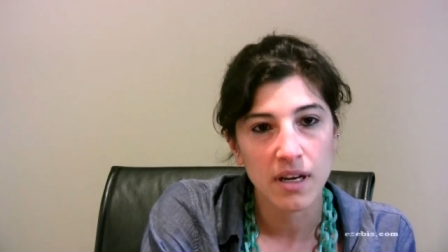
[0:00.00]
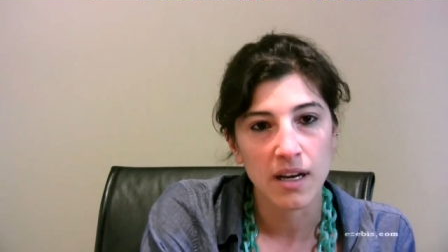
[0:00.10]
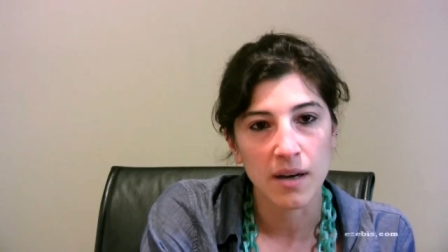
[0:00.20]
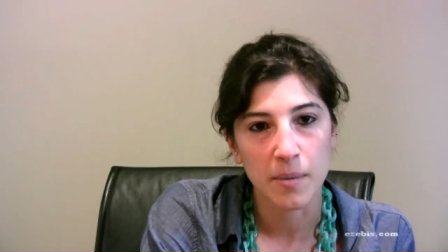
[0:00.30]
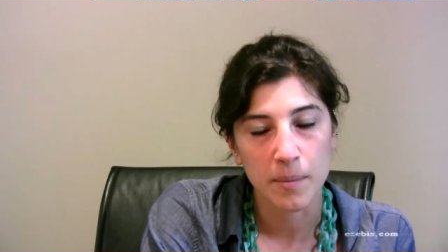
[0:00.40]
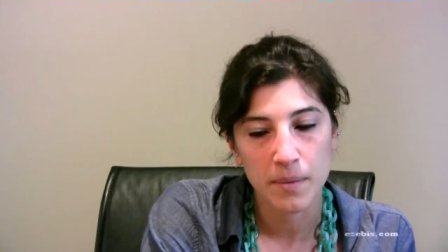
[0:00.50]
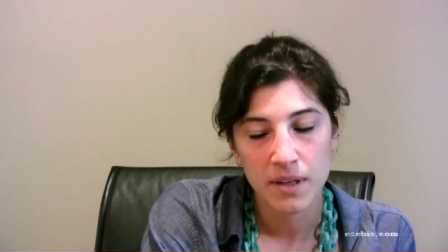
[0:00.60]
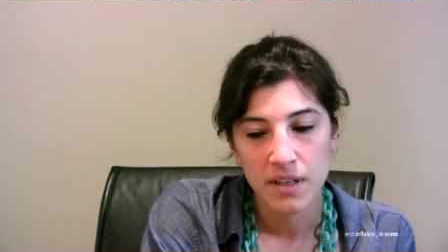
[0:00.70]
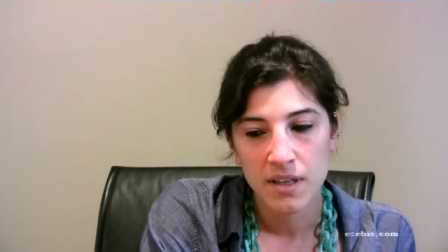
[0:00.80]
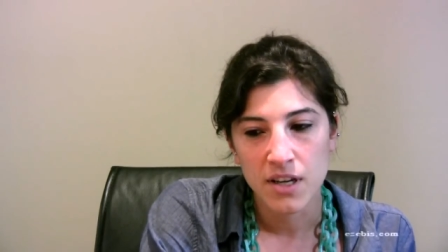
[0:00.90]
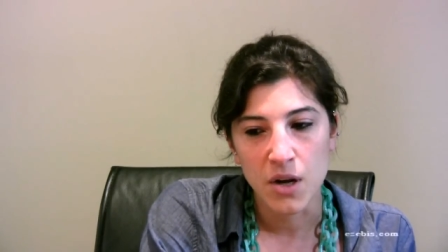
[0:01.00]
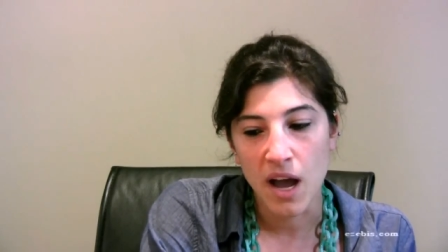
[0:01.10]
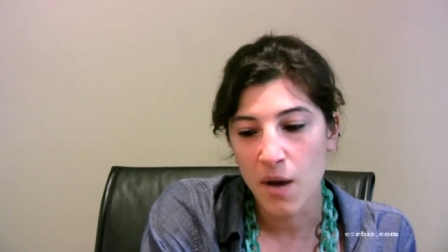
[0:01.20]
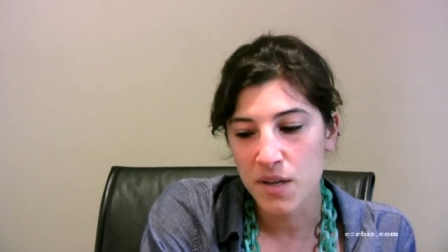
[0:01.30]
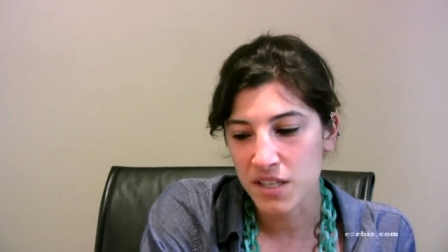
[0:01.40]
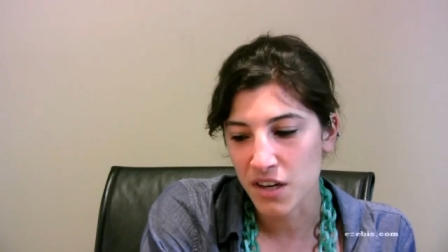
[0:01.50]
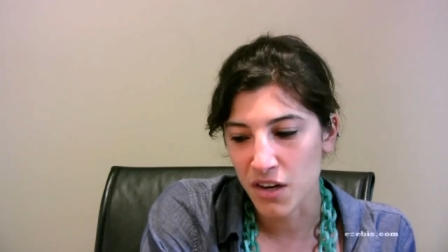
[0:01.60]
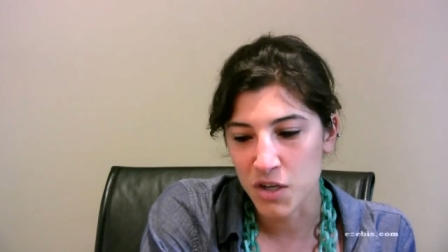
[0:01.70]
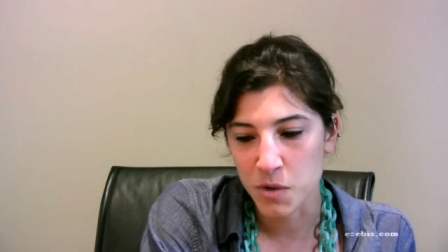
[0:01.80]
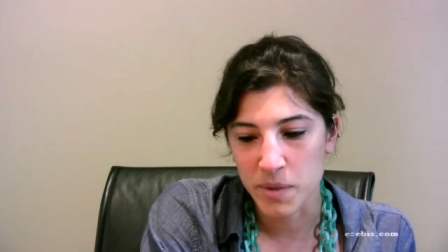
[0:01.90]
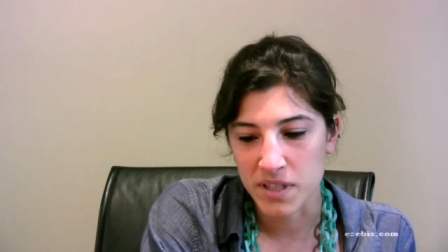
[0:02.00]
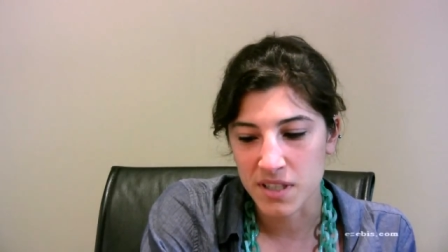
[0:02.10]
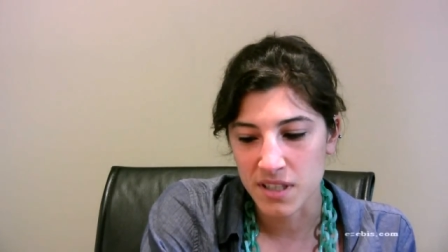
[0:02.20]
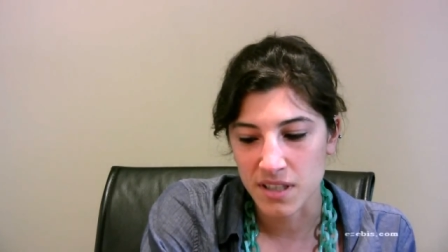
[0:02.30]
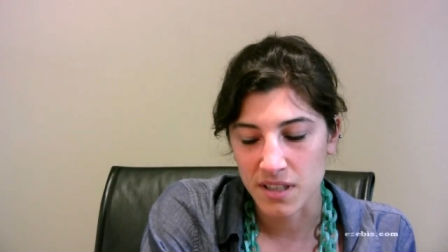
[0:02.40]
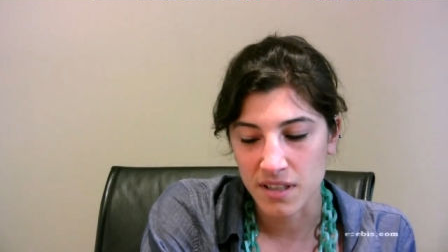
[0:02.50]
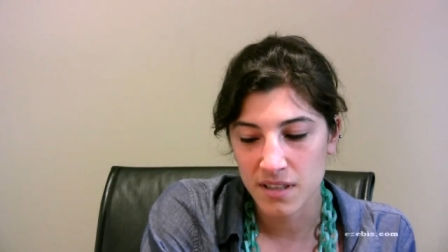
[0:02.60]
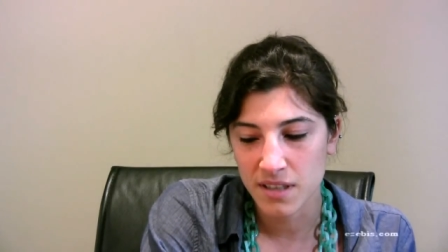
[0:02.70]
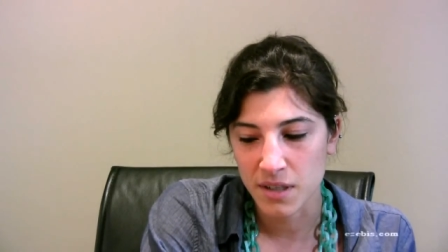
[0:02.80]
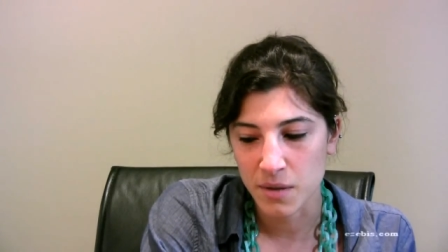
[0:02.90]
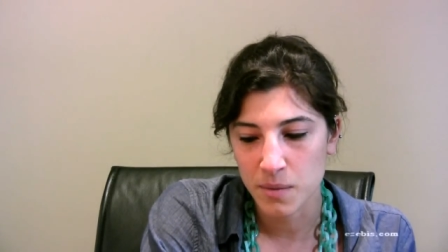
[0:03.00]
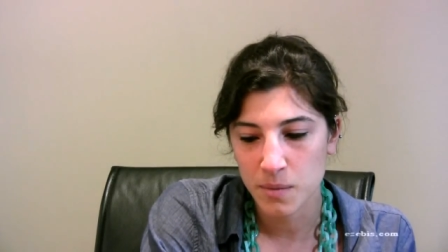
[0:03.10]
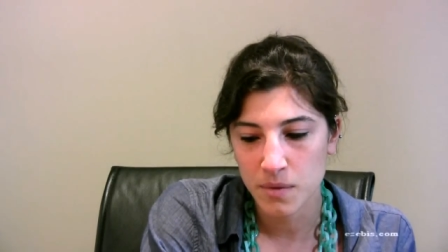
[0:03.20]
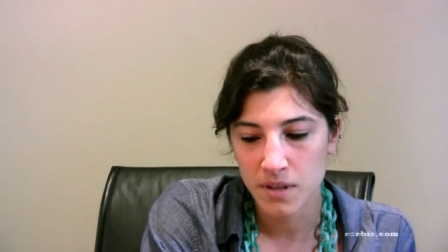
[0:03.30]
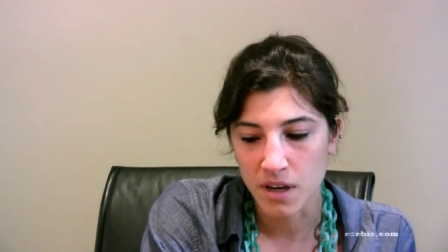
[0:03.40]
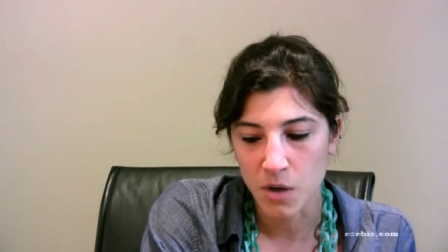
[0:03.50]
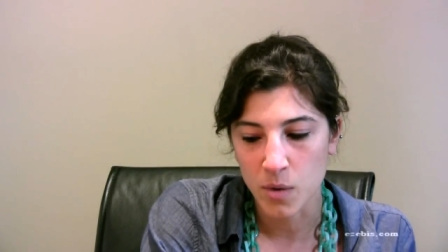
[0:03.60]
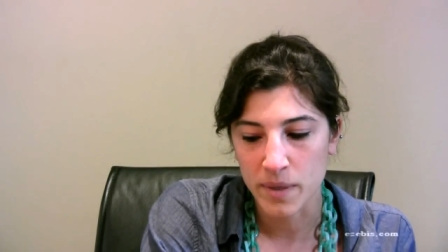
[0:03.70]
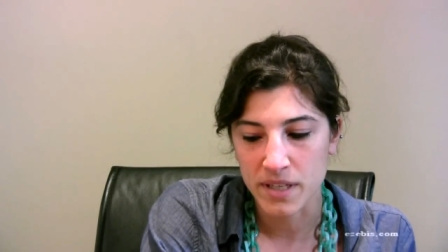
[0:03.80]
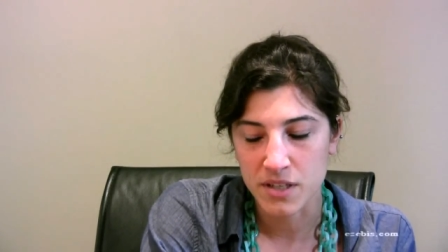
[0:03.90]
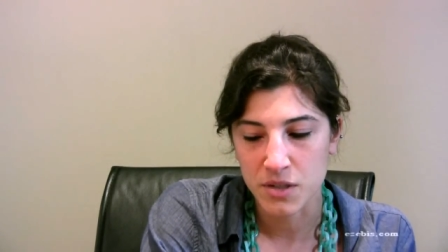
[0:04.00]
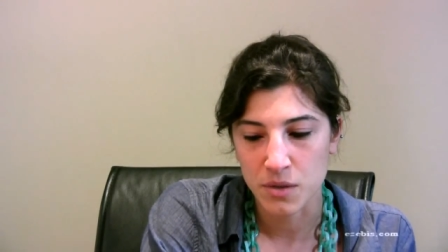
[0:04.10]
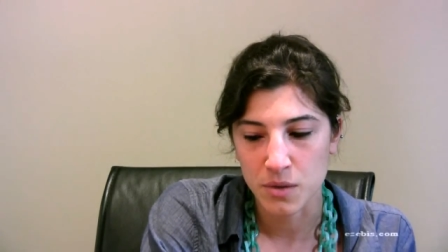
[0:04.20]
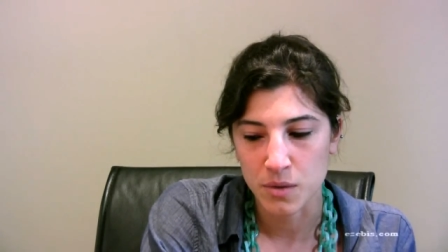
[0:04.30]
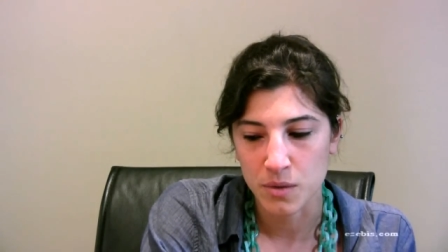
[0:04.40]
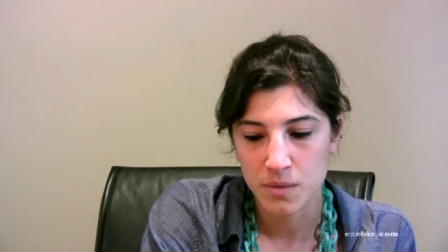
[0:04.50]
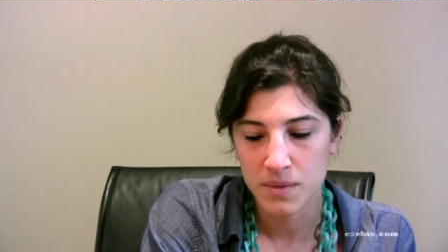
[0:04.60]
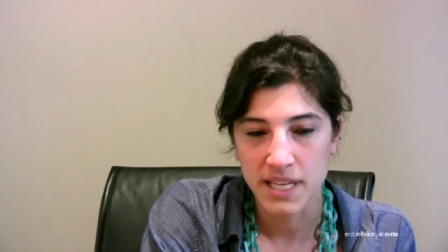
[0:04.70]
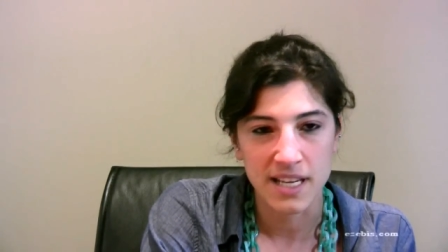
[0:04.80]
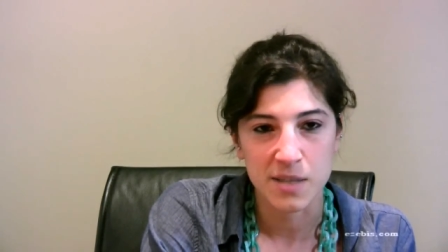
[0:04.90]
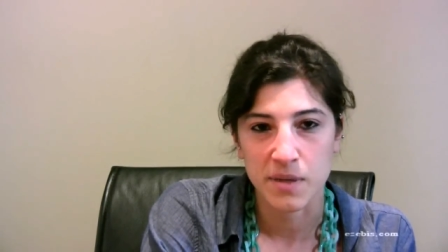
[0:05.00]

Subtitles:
I always encourage women to, younger women to take as